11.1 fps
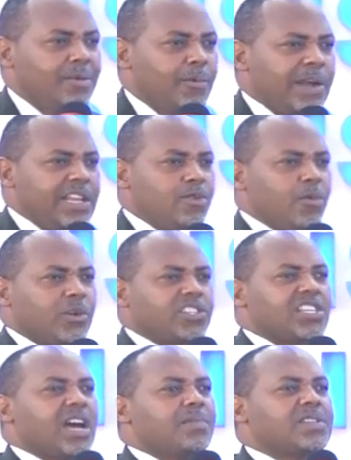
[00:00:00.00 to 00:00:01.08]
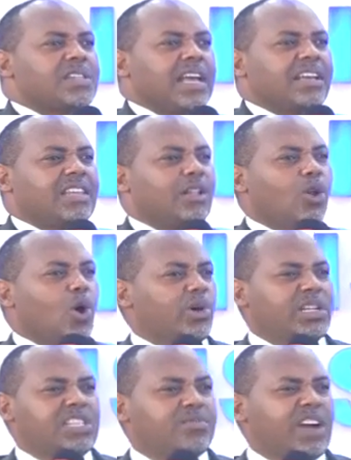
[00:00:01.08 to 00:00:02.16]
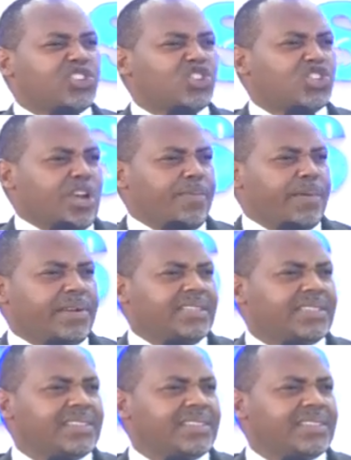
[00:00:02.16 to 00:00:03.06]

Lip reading: When he wrote psalms like, the Lord is my shepherd.